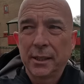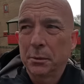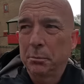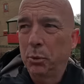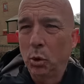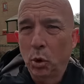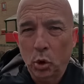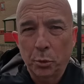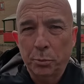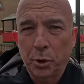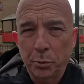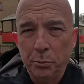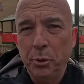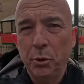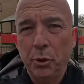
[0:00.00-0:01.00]
broke up
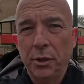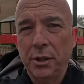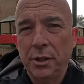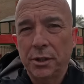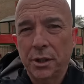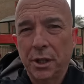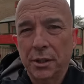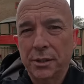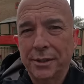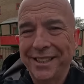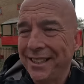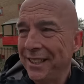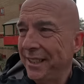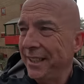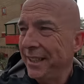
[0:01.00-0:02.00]
communities that
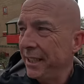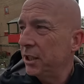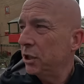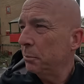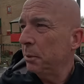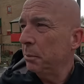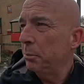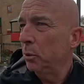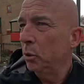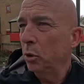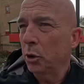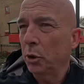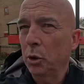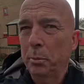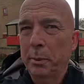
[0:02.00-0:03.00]
didn't need to be
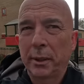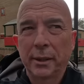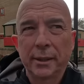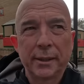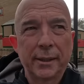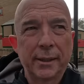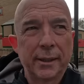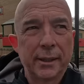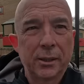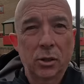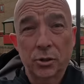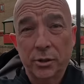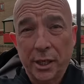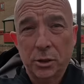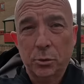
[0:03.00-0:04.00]
broken up,
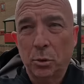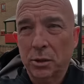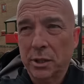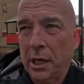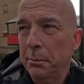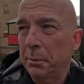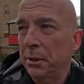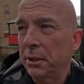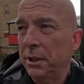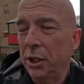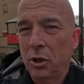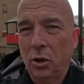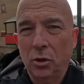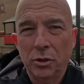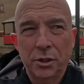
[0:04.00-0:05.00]
because that's what's happened. You
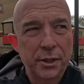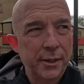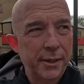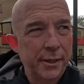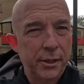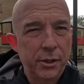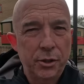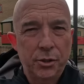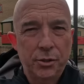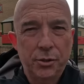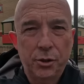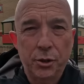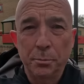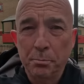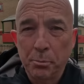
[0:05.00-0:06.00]
can't
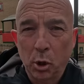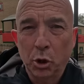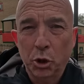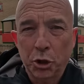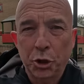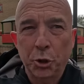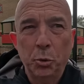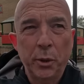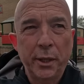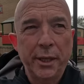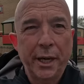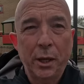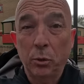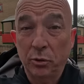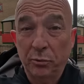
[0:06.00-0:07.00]
demolish your
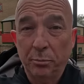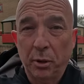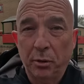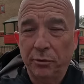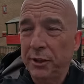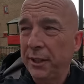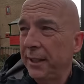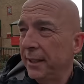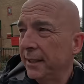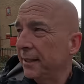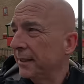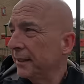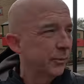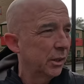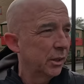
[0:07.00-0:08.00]
way out of poverty.
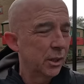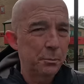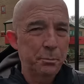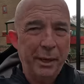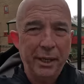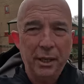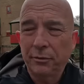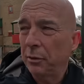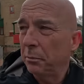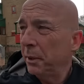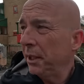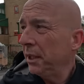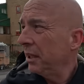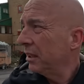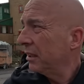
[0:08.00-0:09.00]
And Byker, for
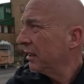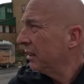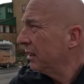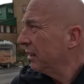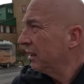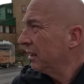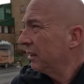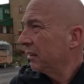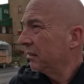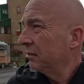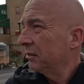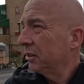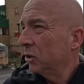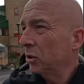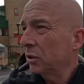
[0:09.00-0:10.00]
me,
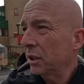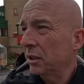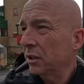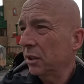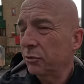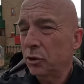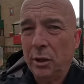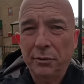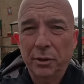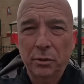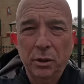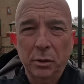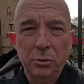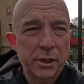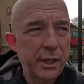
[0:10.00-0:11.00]
you know, as, as I've travelled
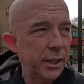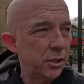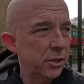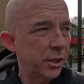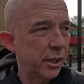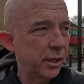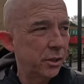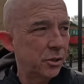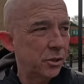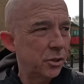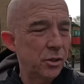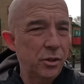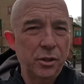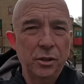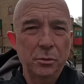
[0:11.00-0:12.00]
around Tyneside, it's
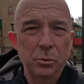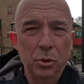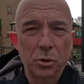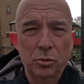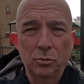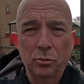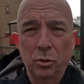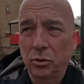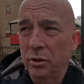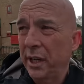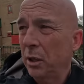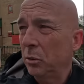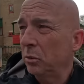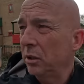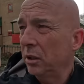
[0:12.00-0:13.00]
certainly the most
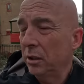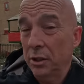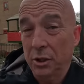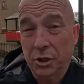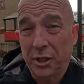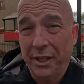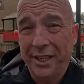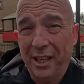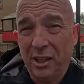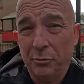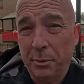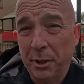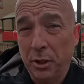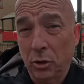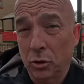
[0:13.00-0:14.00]
run-down estate
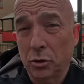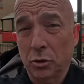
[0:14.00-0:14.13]
I've been on